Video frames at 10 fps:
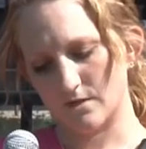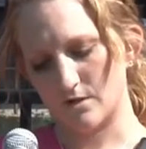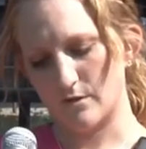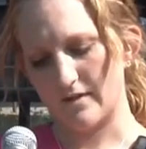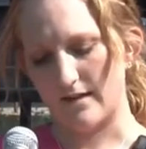
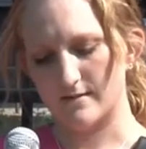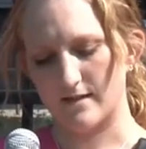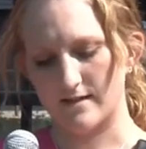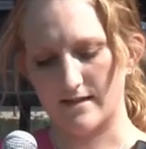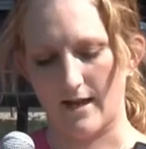
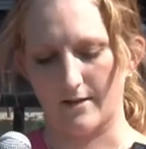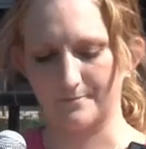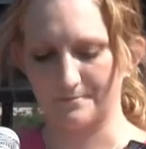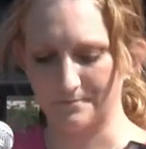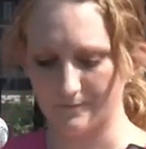
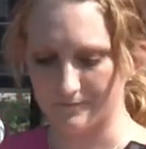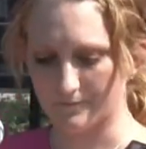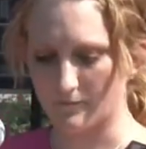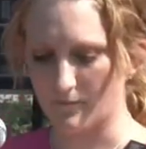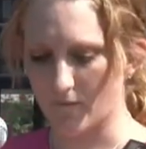2010,
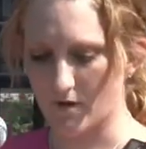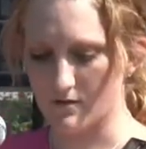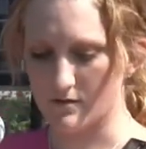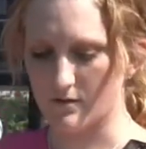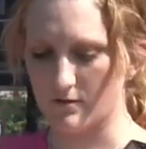
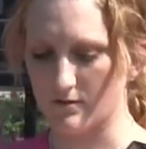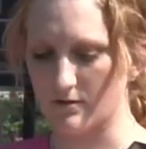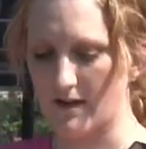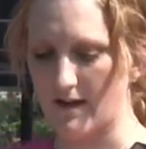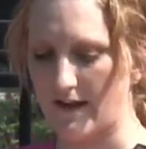
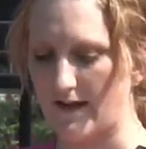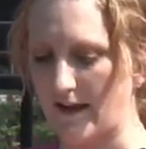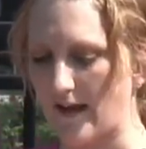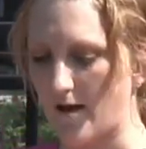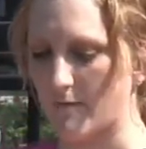at 8
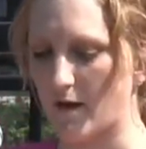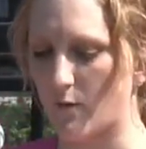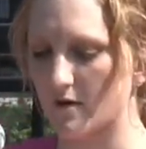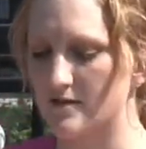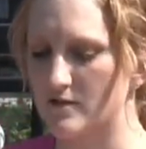a.m., I
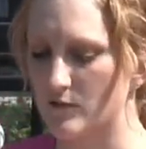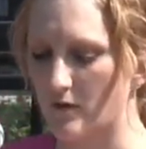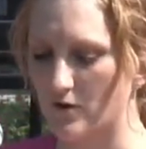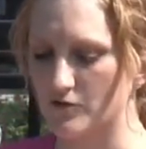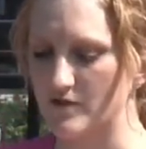walked into an
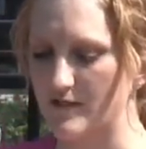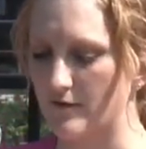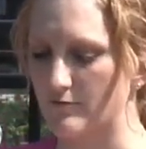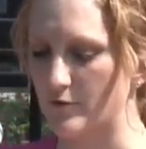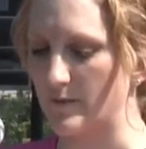
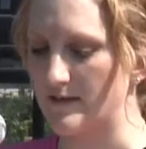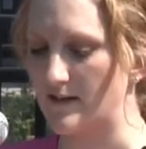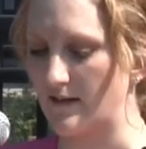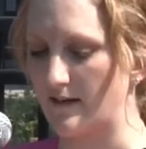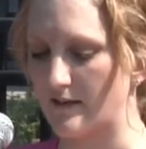ultrasound room
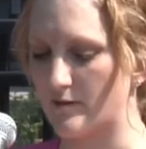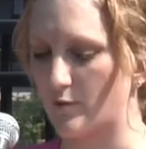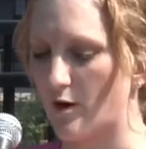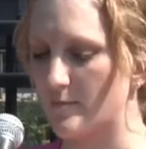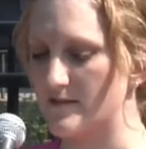excited at the
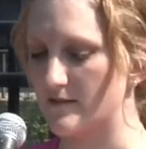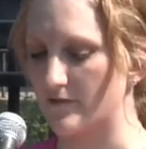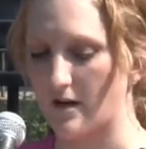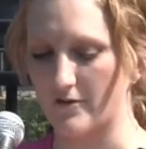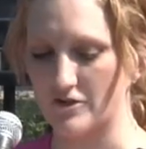promise of
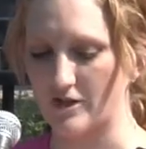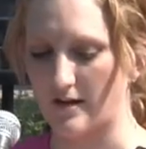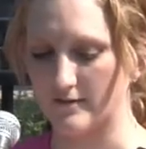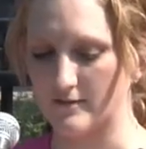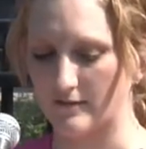another
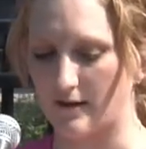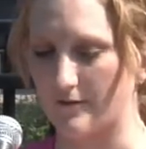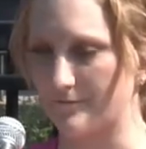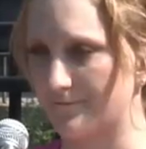child to love.